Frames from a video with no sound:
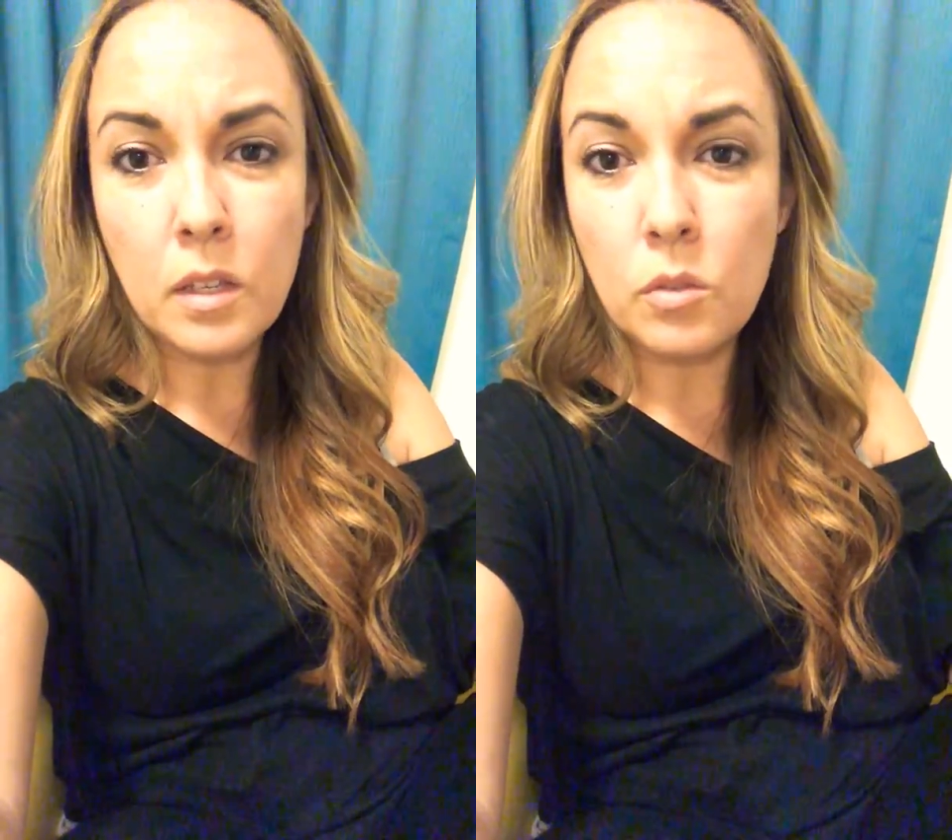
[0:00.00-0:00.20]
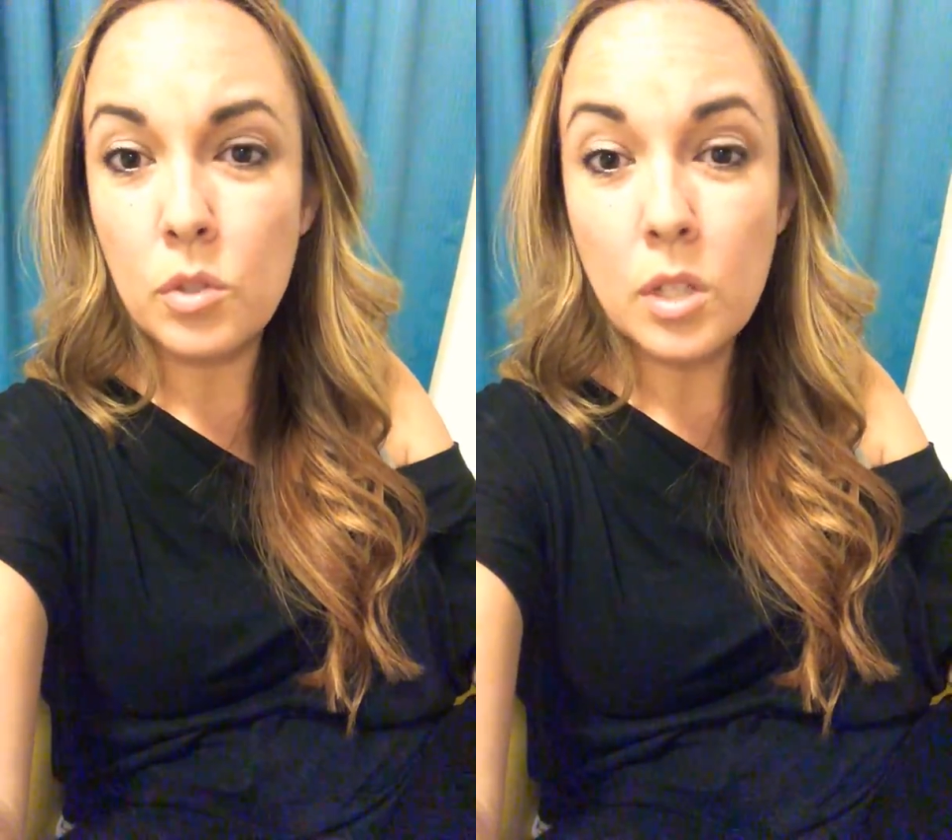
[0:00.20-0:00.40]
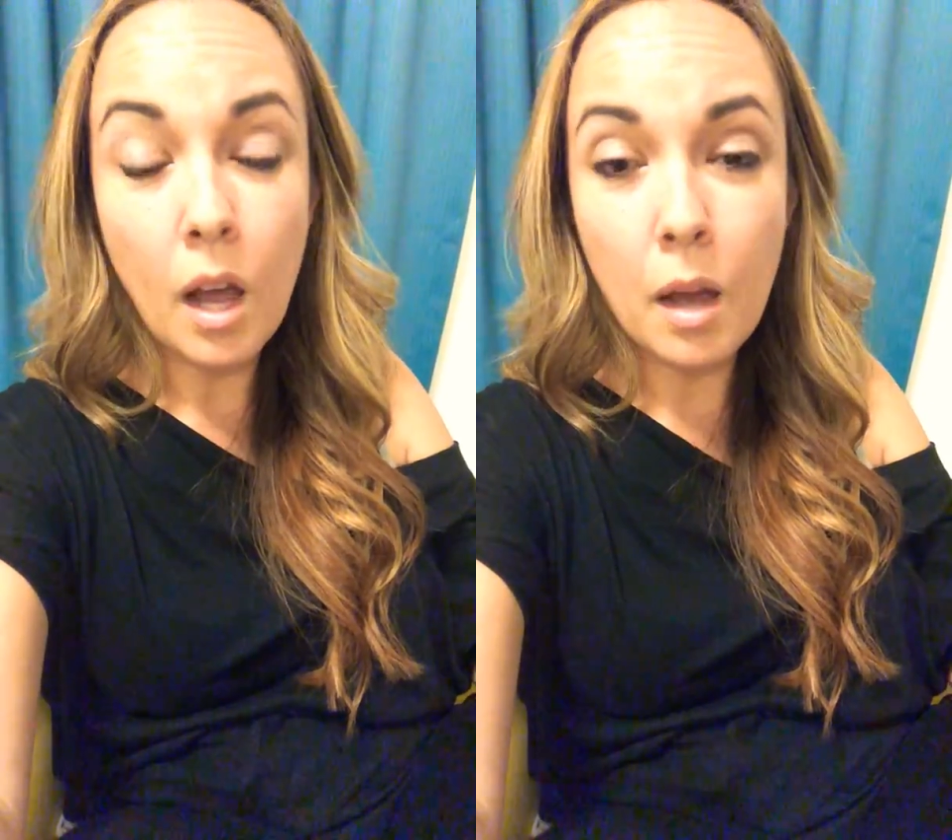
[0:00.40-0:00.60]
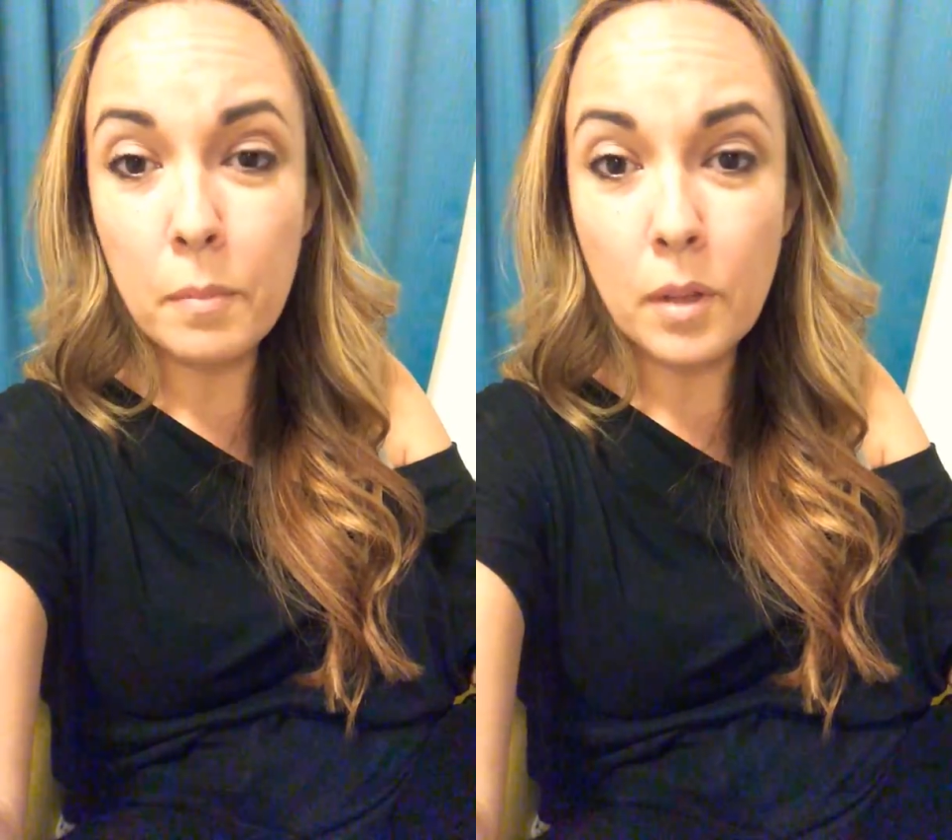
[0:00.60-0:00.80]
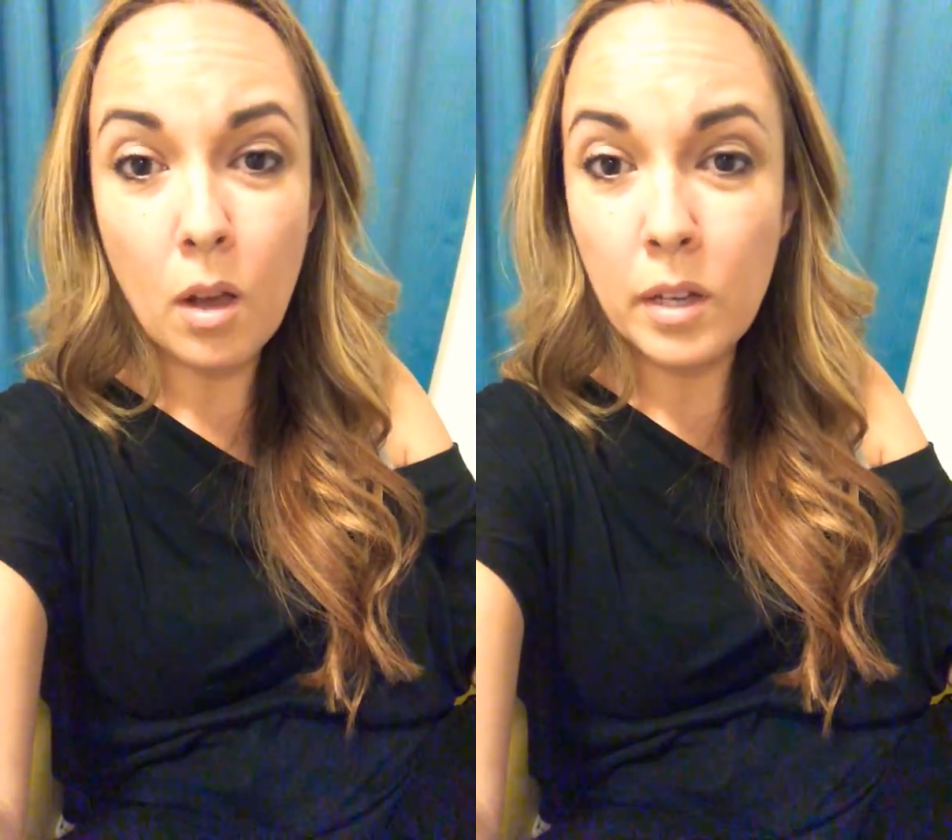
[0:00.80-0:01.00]
you stop
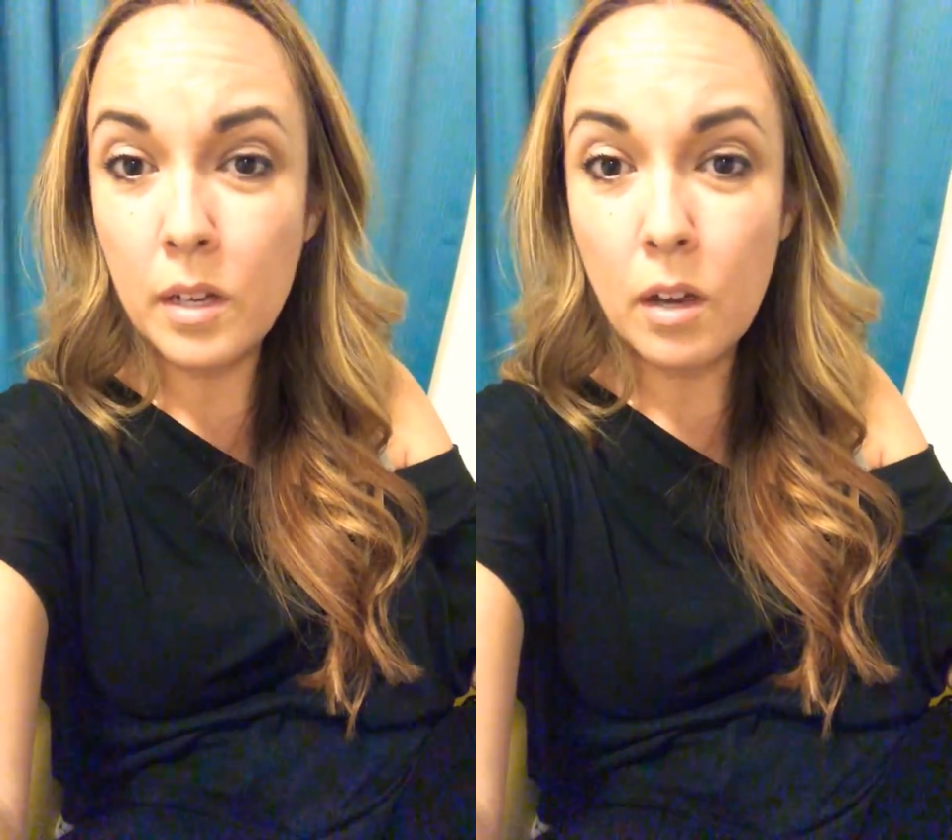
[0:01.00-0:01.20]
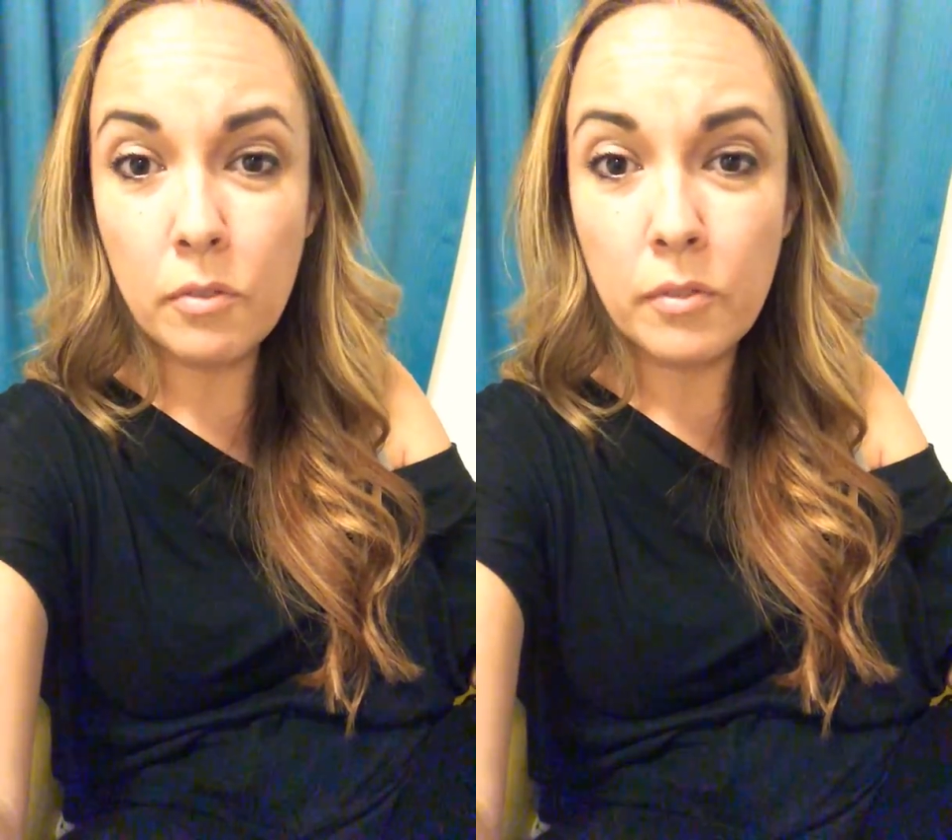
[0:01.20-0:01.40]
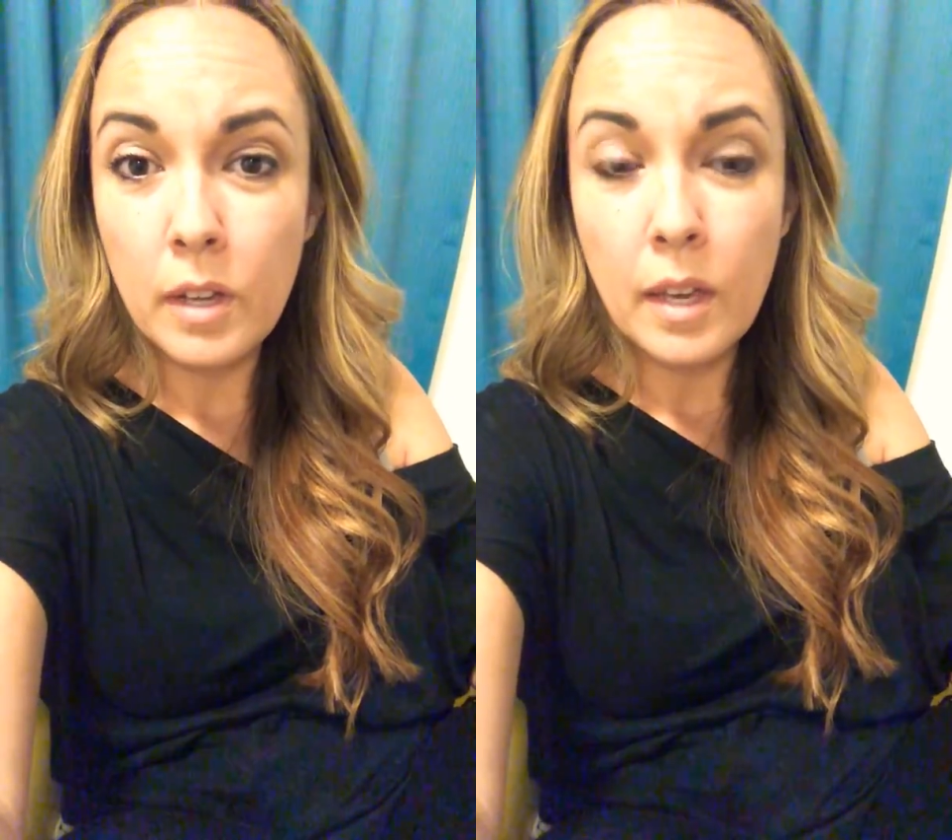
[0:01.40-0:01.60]
long enough